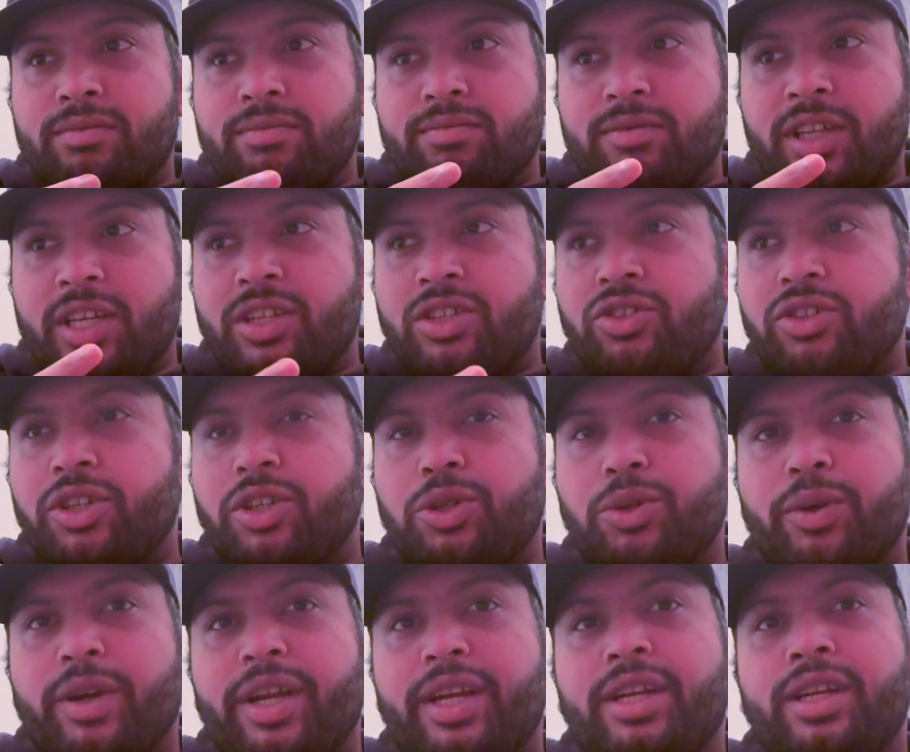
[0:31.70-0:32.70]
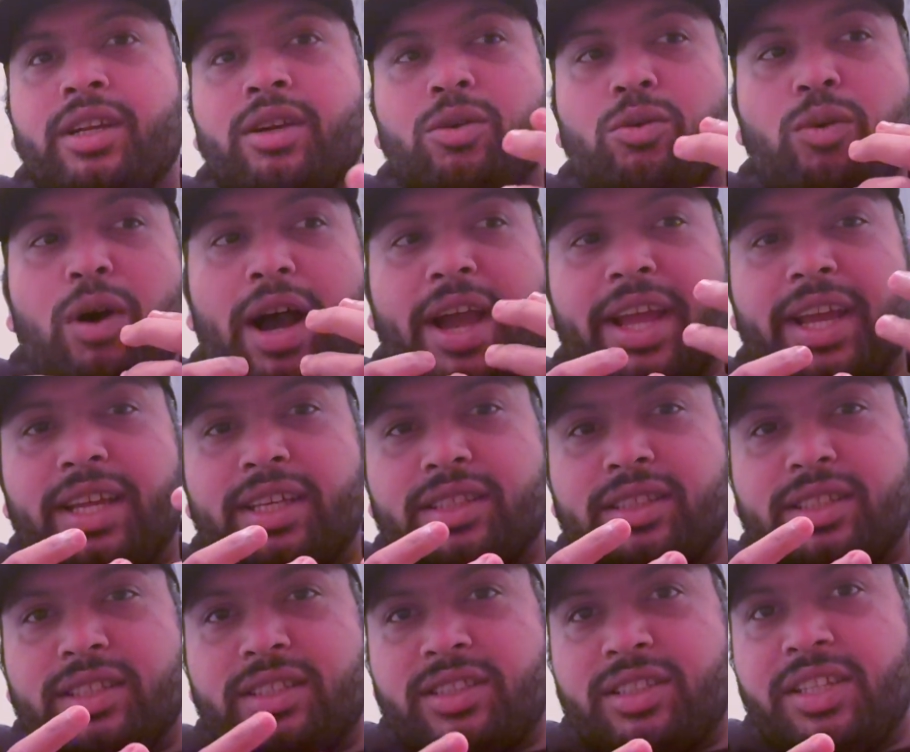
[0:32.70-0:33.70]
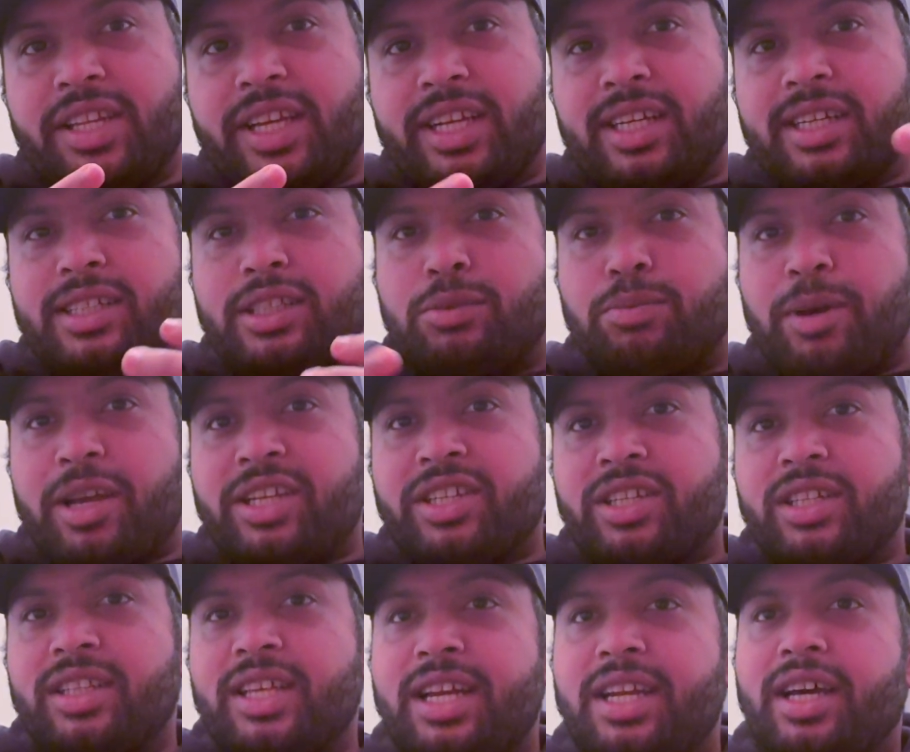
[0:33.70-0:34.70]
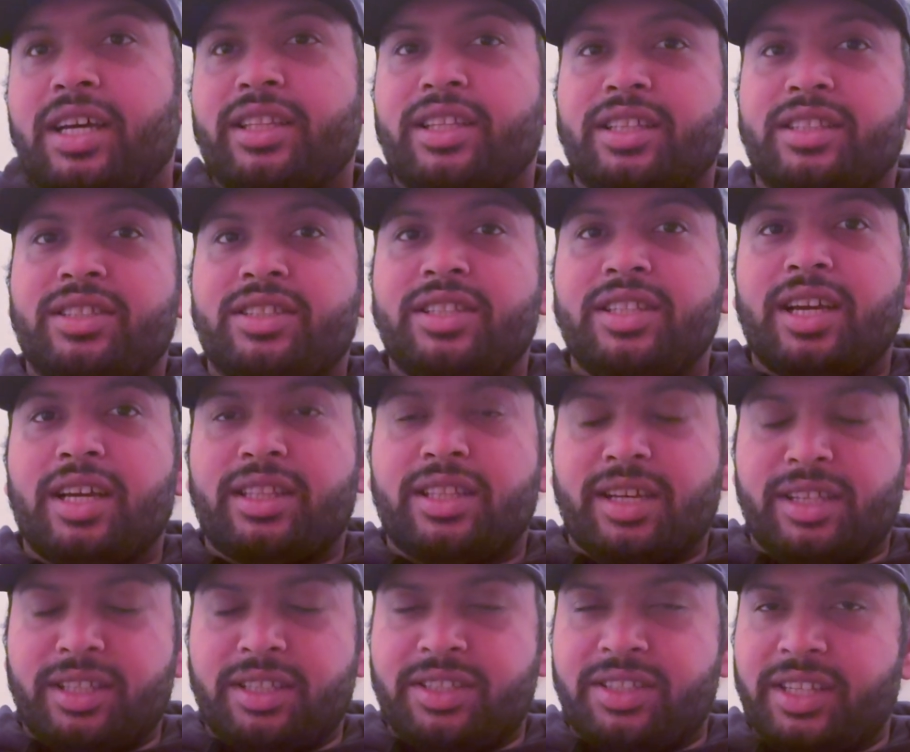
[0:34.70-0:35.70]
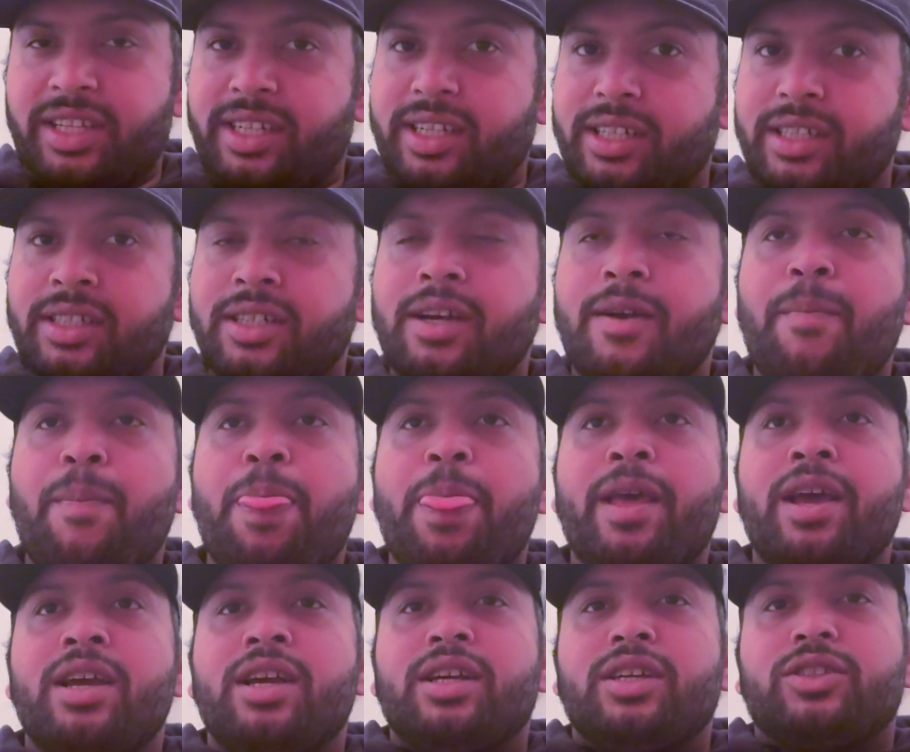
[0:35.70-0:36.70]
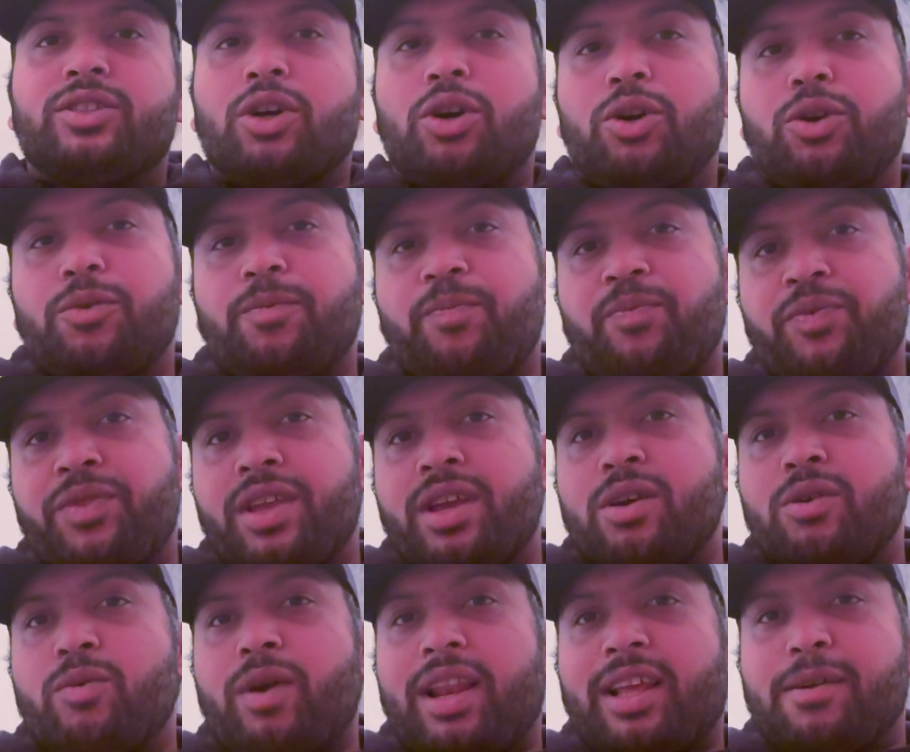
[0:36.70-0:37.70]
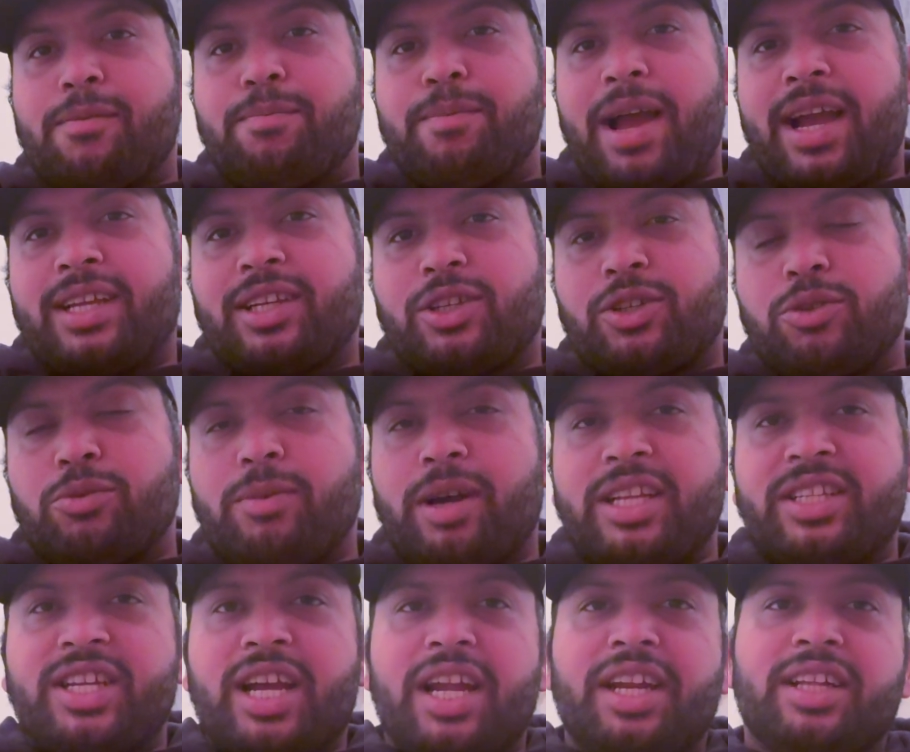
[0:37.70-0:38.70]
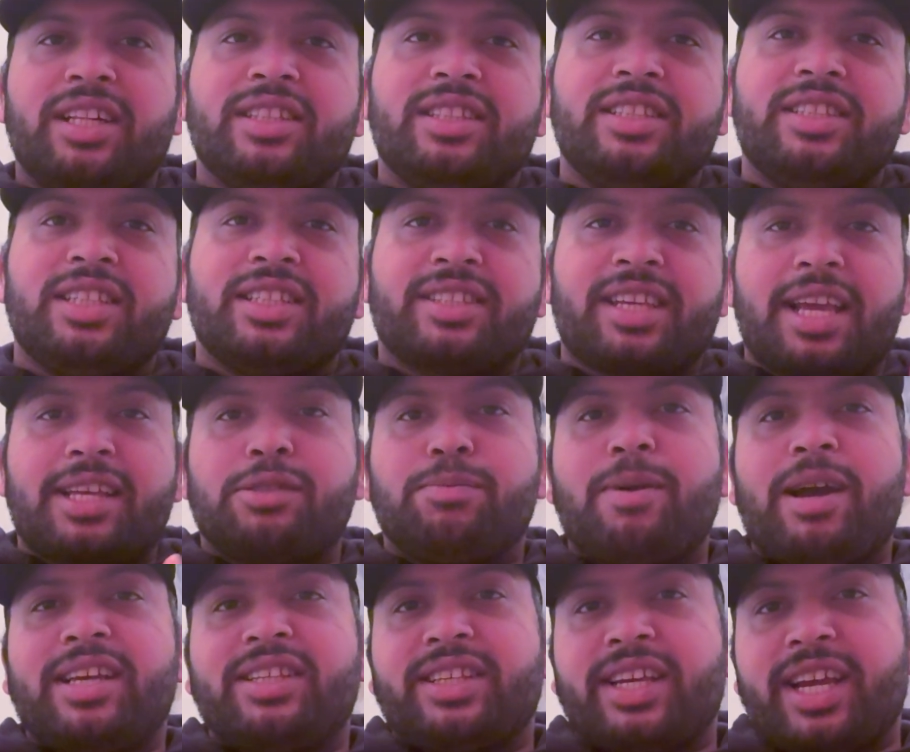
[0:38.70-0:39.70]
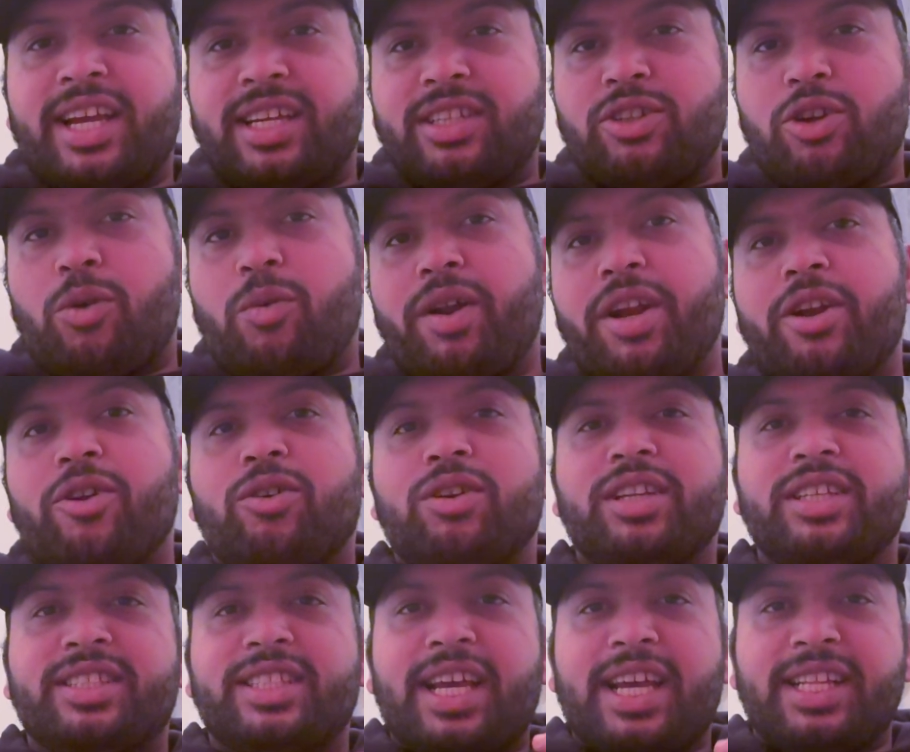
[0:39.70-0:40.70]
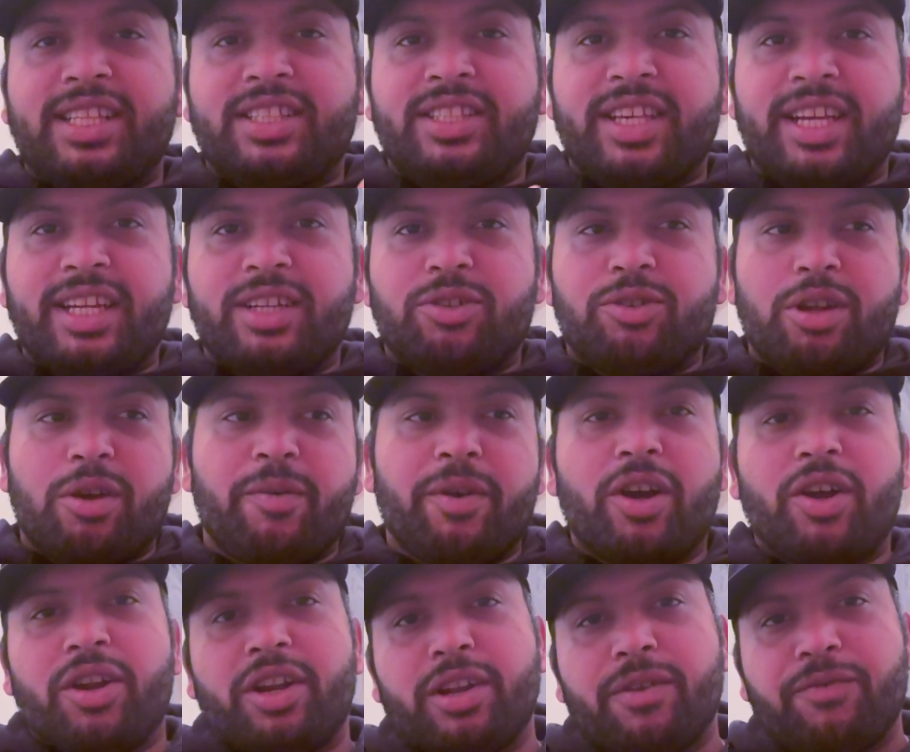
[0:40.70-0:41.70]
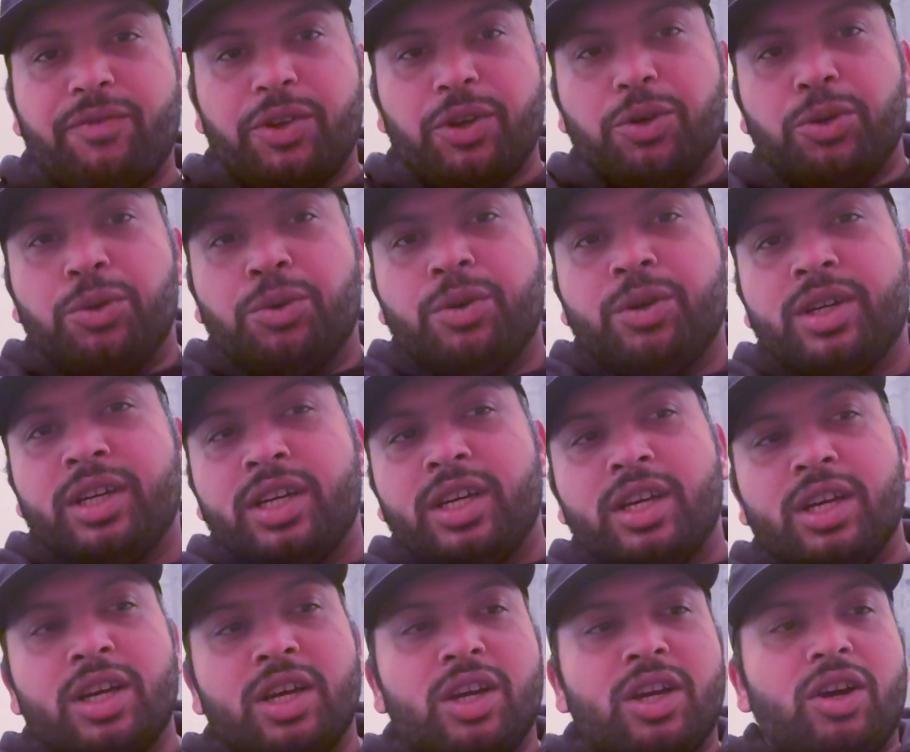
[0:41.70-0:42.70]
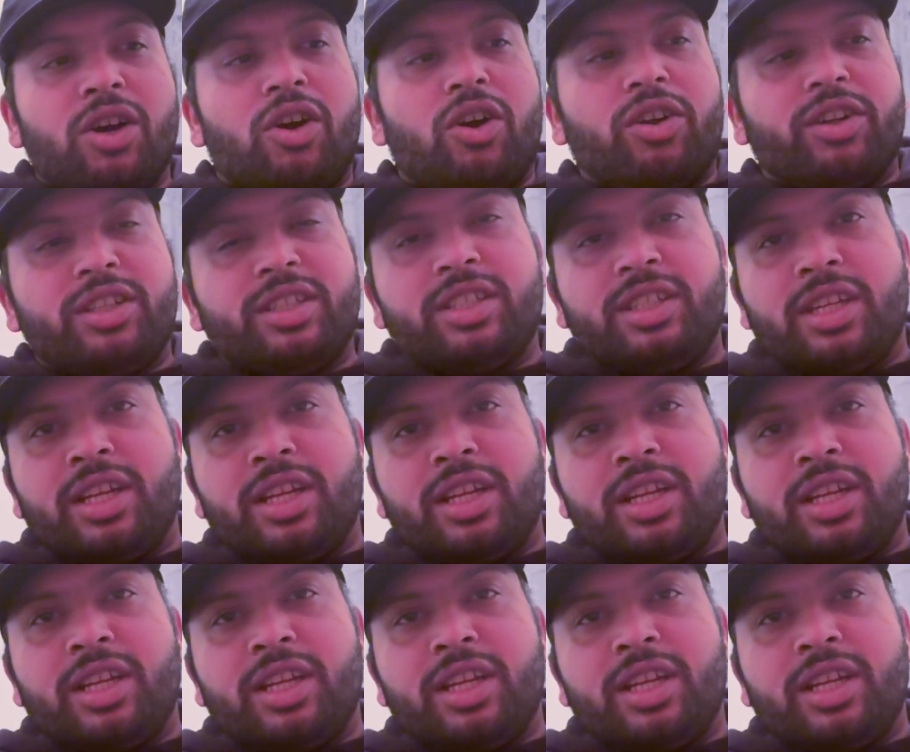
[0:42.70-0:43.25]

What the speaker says: history to it, why this sneaker is special than other sneaker. So welcome back to my channel. This is Kicks by Sahaj, your one and only Sahaj Singh. Today we're gonna review on